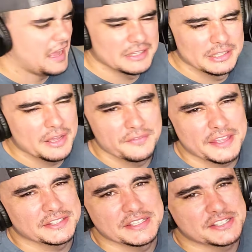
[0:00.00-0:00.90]
I love
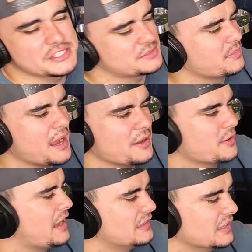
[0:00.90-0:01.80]
that they just smile. I
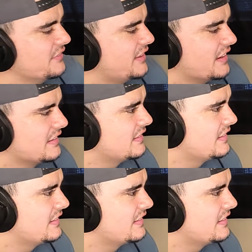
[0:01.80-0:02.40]
love that.